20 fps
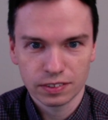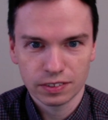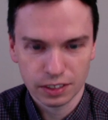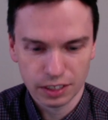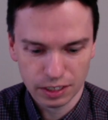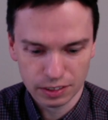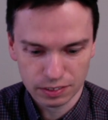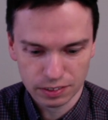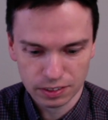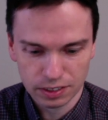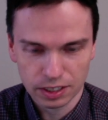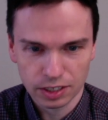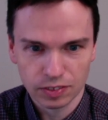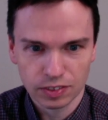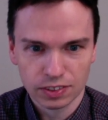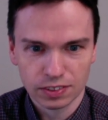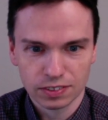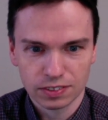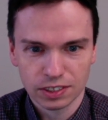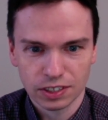and that's going to give
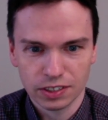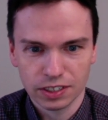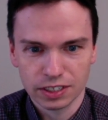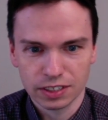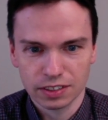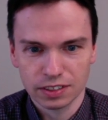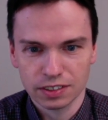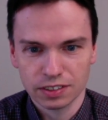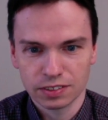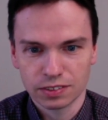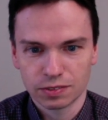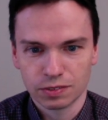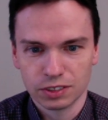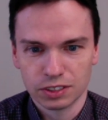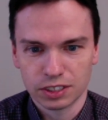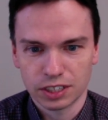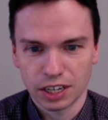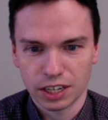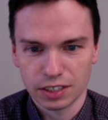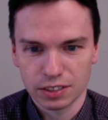us a cell like this,
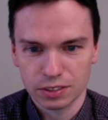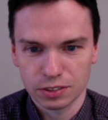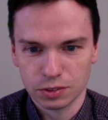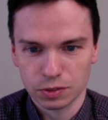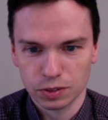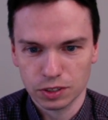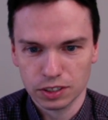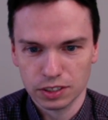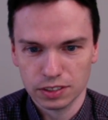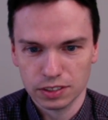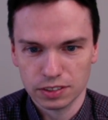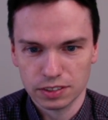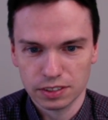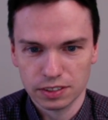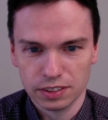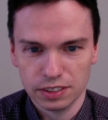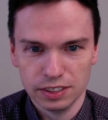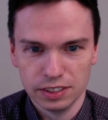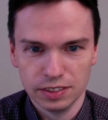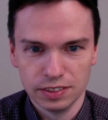which can't join into
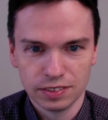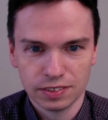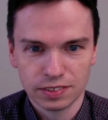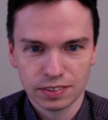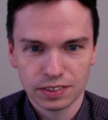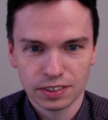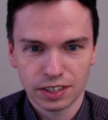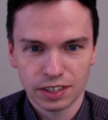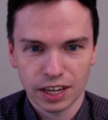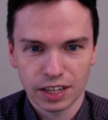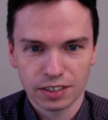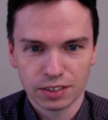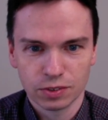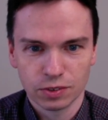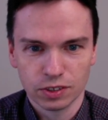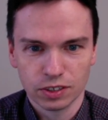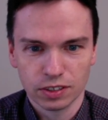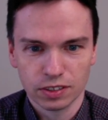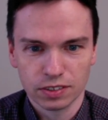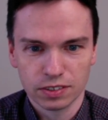these, it can't
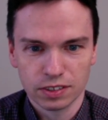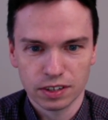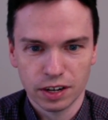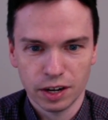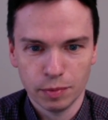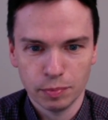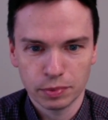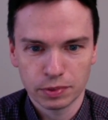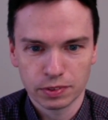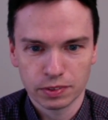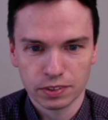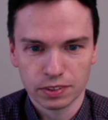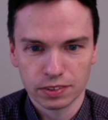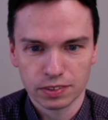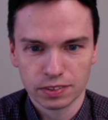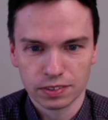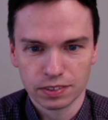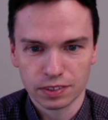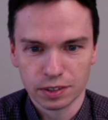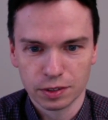join to the top, so
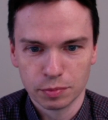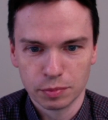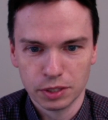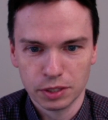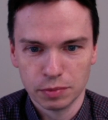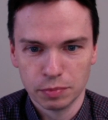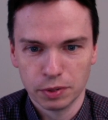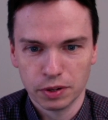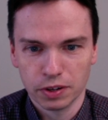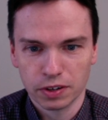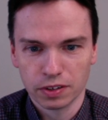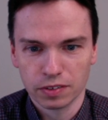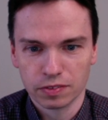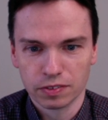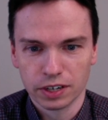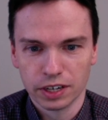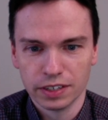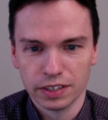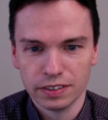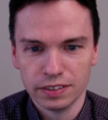this is going to be part of
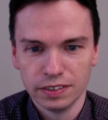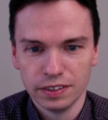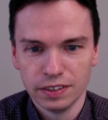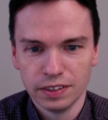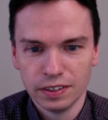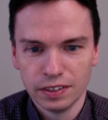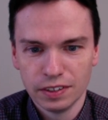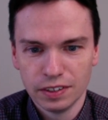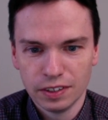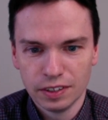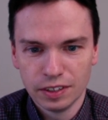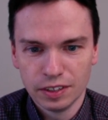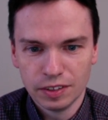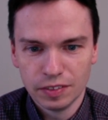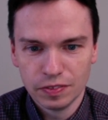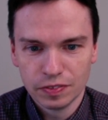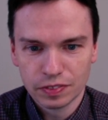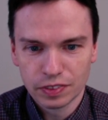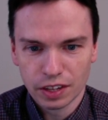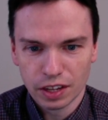red.
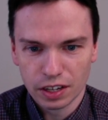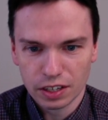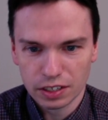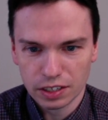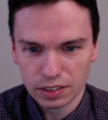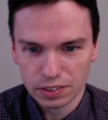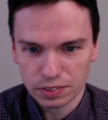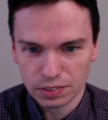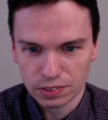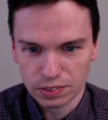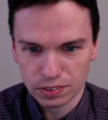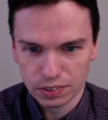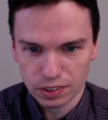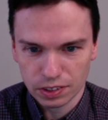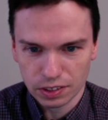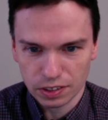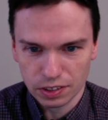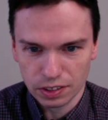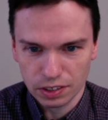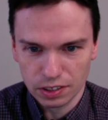I guess
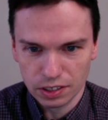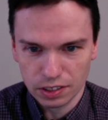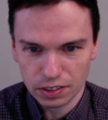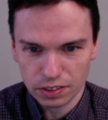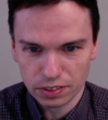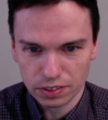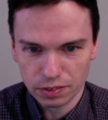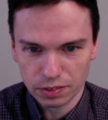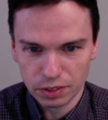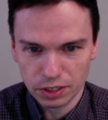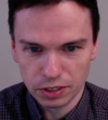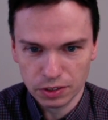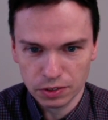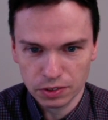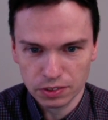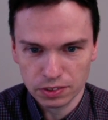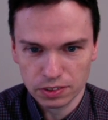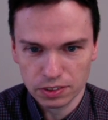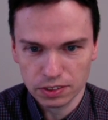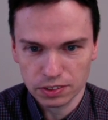uh, another thing we know
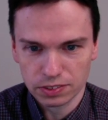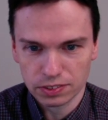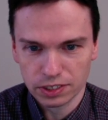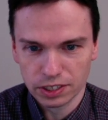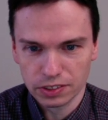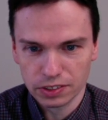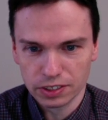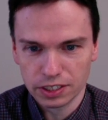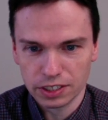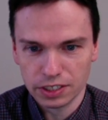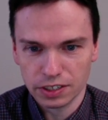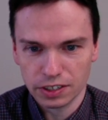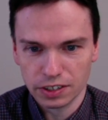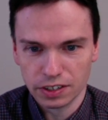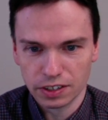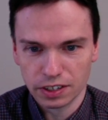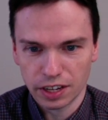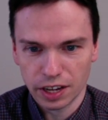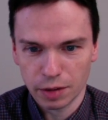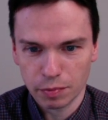is this cell
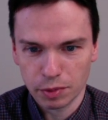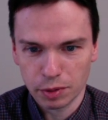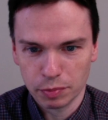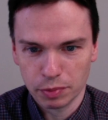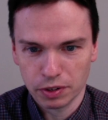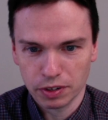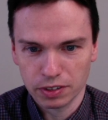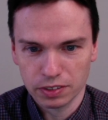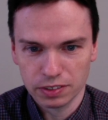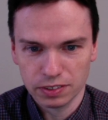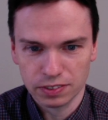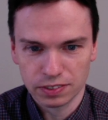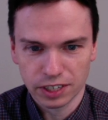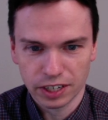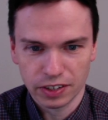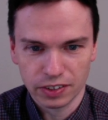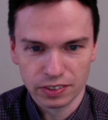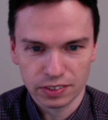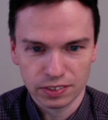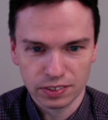here can't be part of these
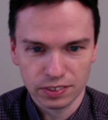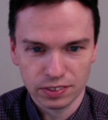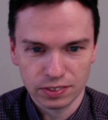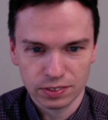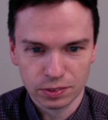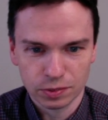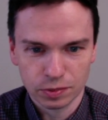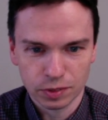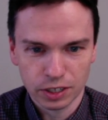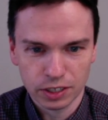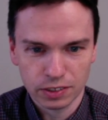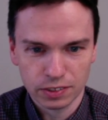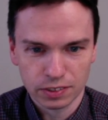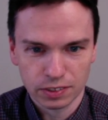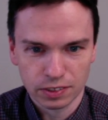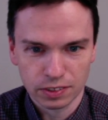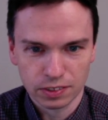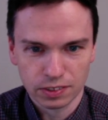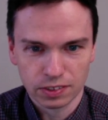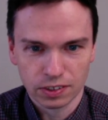galaxies, so red is
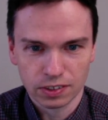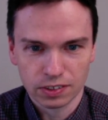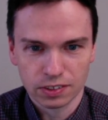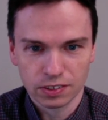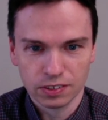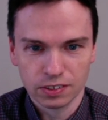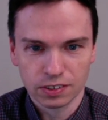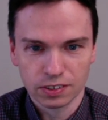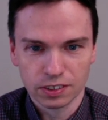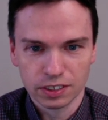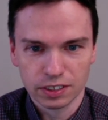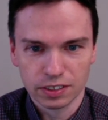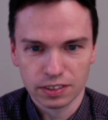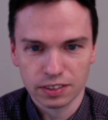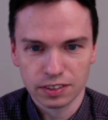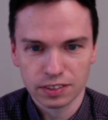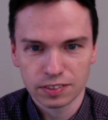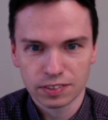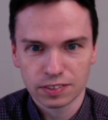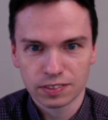going to start to look like
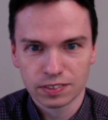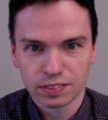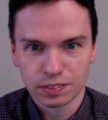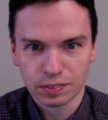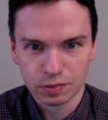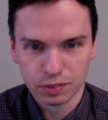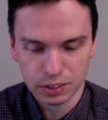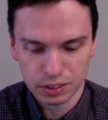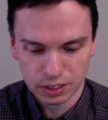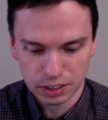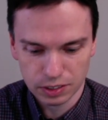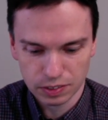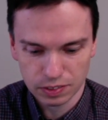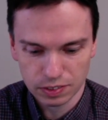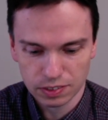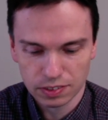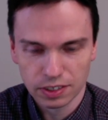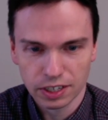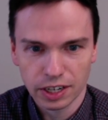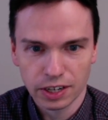this, which gives
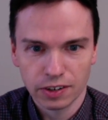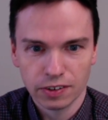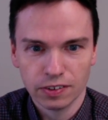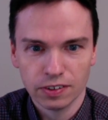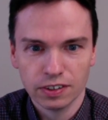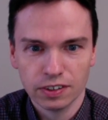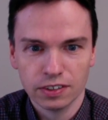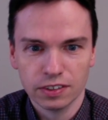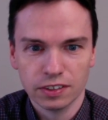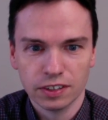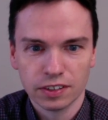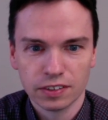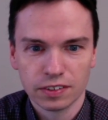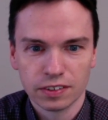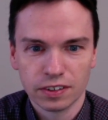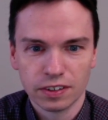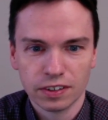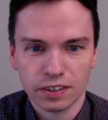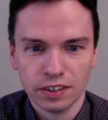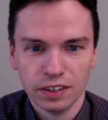us now
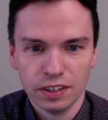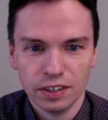another